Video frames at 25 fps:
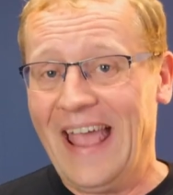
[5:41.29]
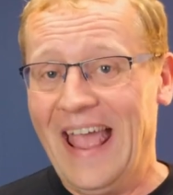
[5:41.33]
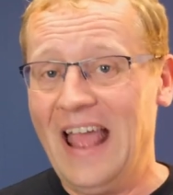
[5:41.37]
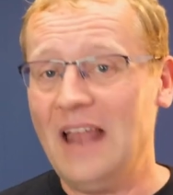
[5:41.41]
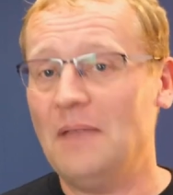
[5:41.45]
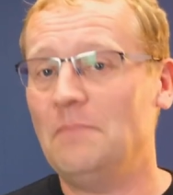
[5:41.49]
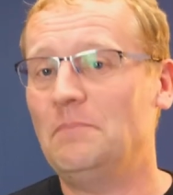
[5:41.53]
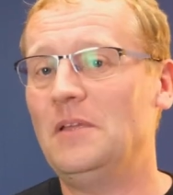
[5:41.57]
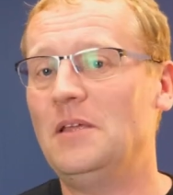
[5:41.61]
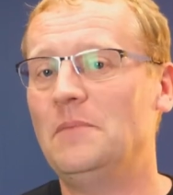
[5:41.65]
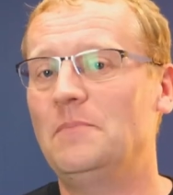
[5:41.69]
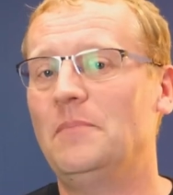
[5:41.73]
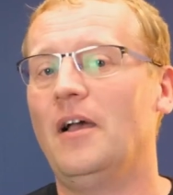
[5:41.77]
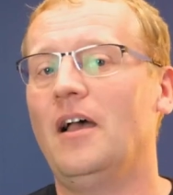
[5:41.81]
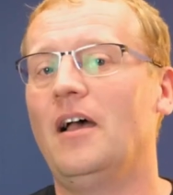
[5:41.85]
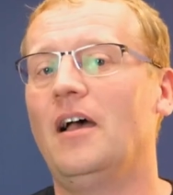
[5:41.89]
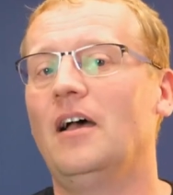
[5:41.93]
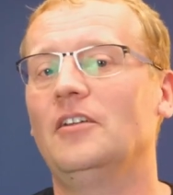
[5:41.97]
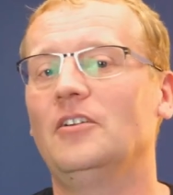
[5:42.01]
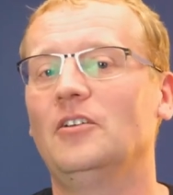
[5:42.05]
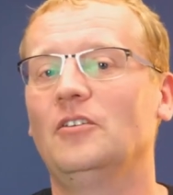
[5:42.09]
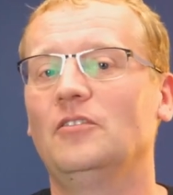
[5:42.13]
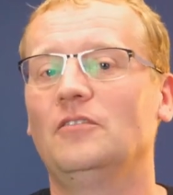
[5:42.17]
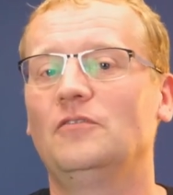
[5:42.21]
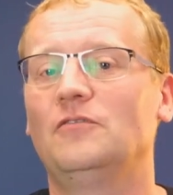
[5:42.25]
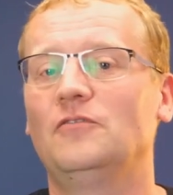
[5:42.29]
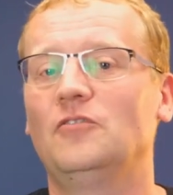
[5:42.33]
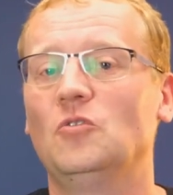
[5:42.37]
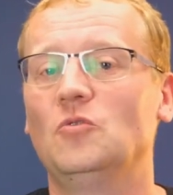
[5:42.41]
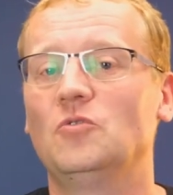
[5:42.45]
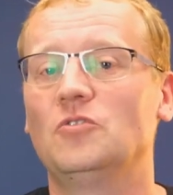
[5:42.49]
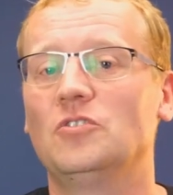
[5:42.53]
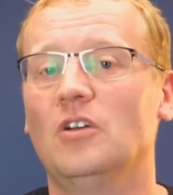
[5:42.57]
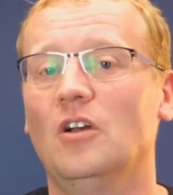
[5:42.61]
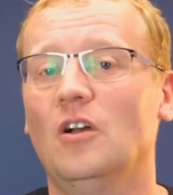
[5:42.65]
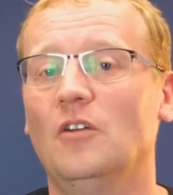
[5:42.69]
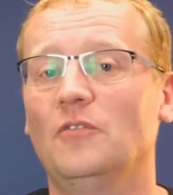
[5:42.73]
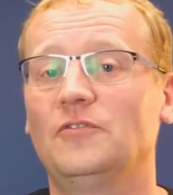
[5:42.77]
and be part of the
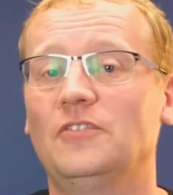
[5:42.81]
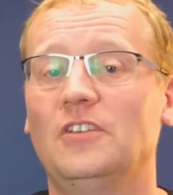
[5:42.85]
future of